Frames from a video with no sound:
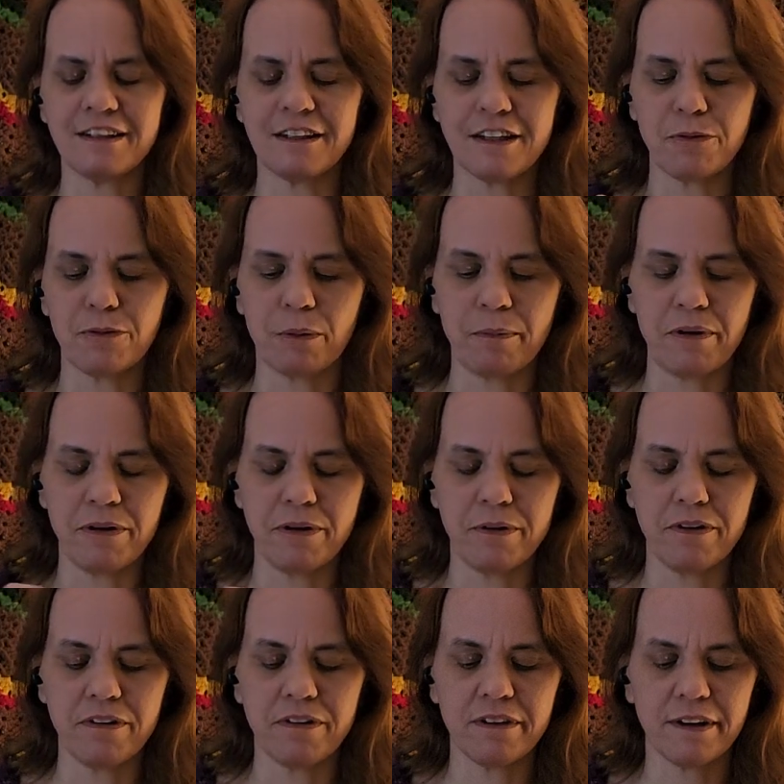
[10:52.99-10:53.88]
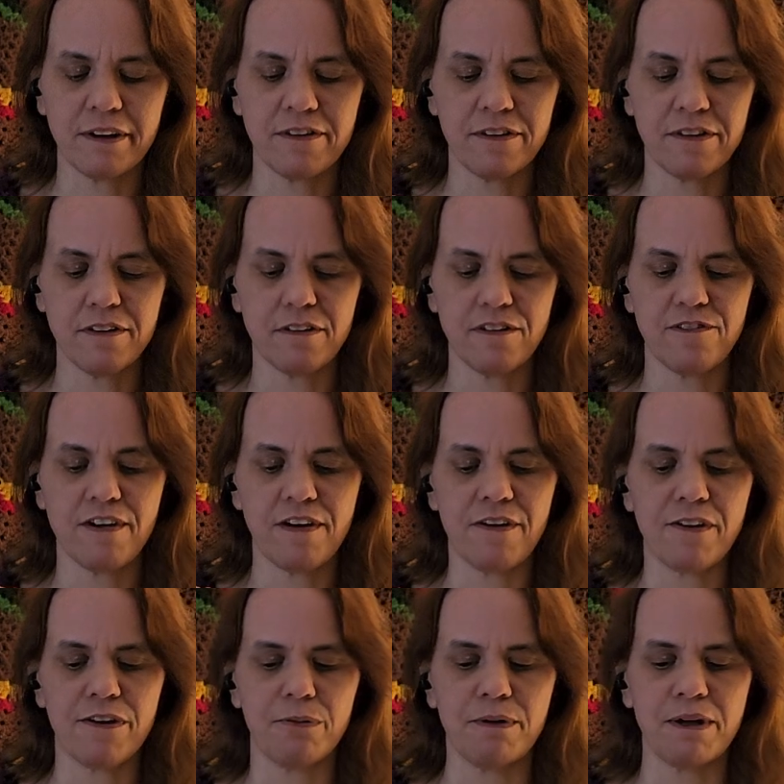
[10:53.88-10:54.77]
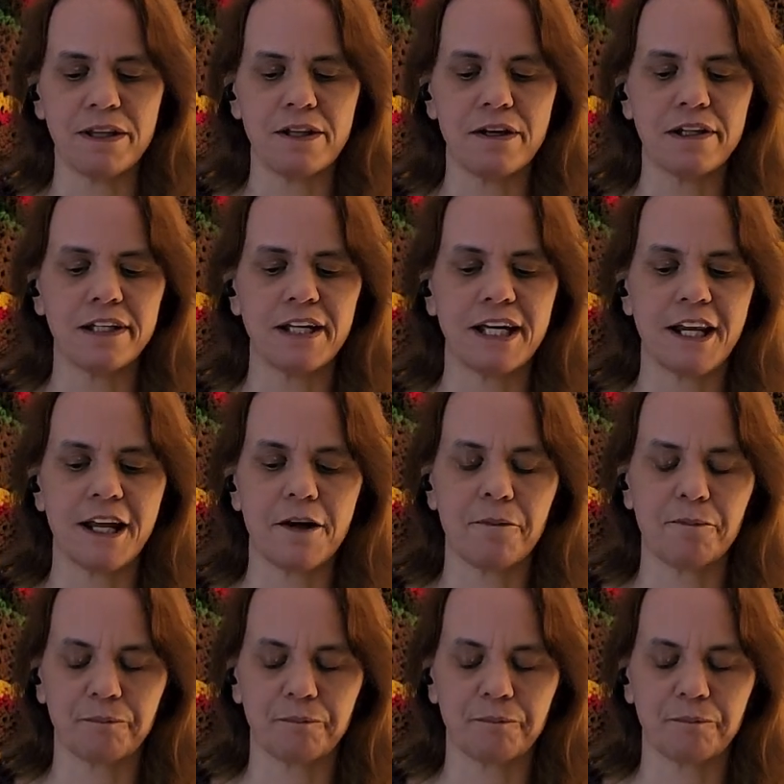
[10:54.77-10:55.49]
The woman who designs these, very sweet little lady